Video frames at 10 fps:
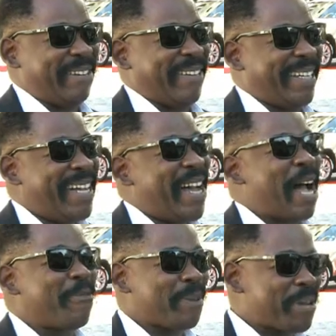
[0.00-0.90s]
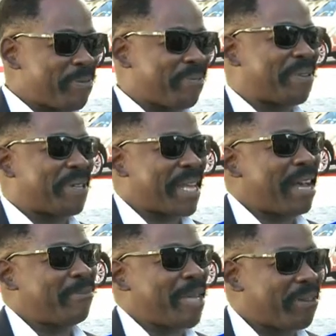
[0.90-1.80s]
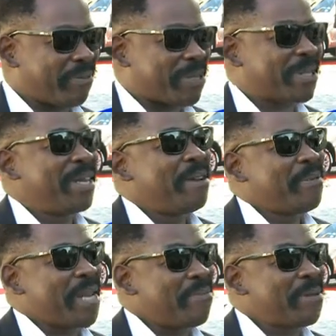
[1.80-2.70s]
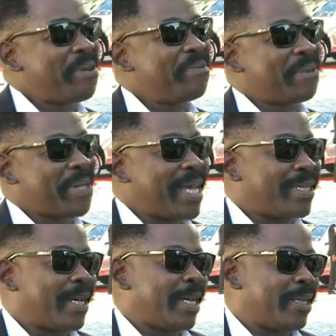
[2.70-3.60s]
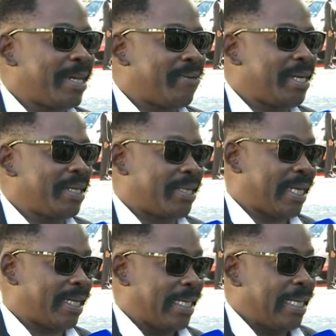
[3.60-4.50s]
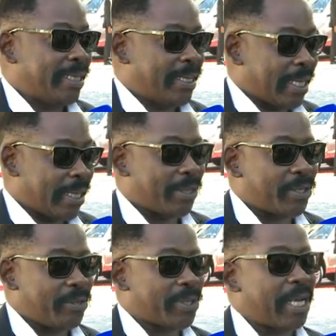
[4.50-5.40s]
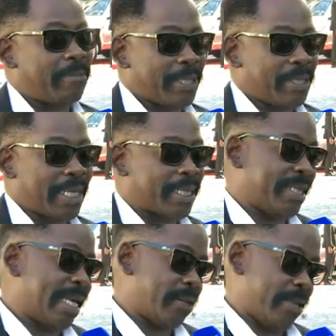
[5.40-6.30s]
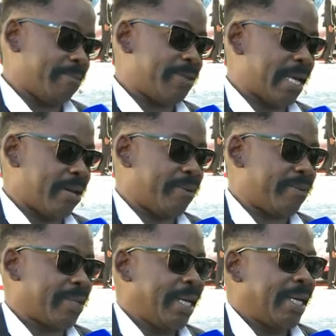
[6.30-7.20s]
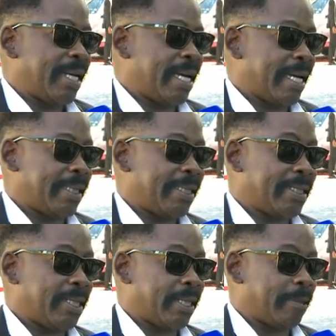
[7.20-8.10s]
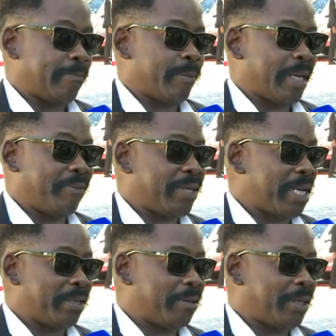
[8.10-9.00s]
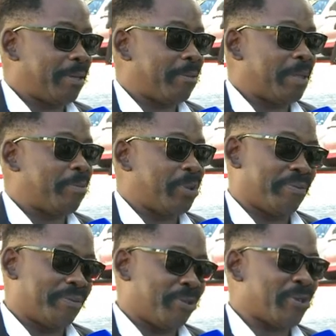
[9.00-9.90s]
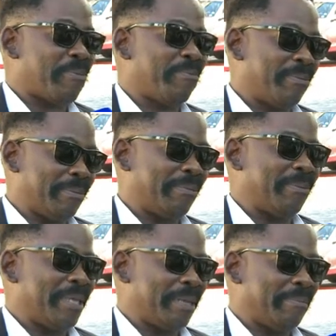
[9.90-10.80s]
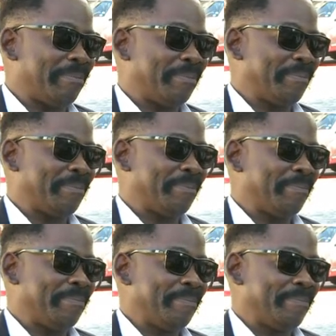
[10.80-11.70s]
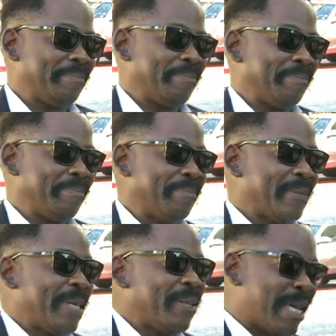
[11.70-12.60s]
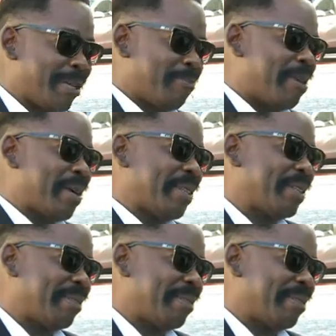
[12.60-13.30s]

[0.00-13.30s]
so I'm hopeful. I'm nervous, but I'm hopeful. I, I, I really think uh, the two sculptors excelled themselves and um, have done a, a, a beautiful job right. Mr. Dali Tambo, thank you very much, thank sir,